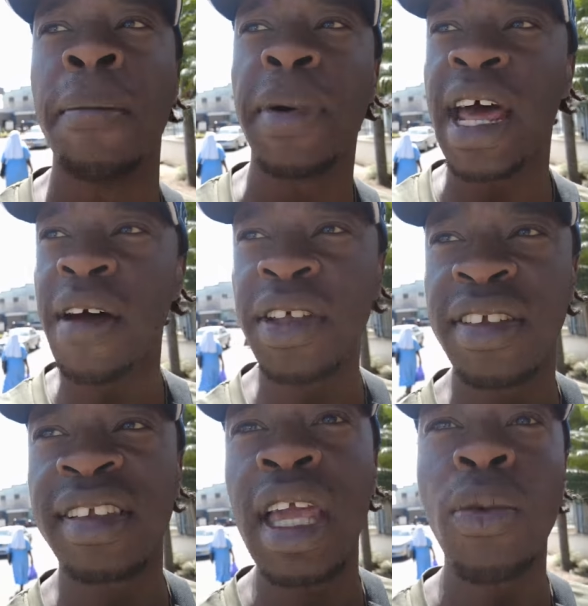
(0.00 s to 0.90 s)
but I
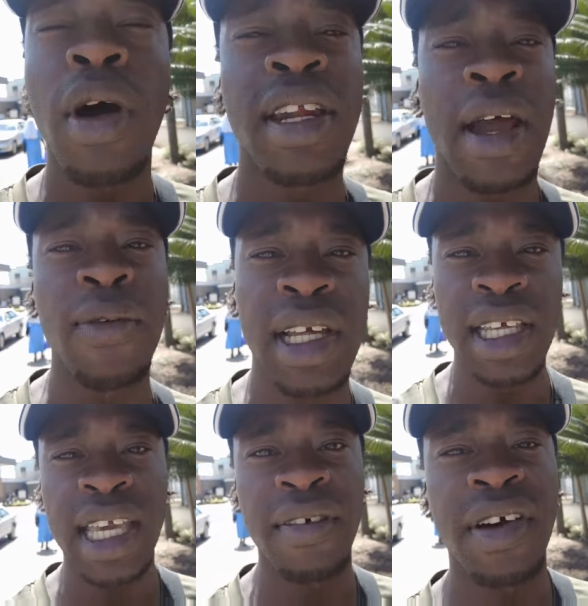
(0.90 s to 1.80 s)
haven't seen one that
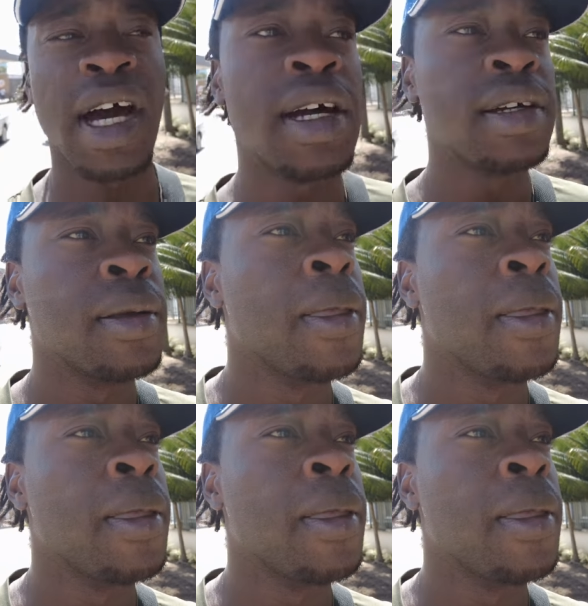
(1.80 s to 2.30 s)
really give a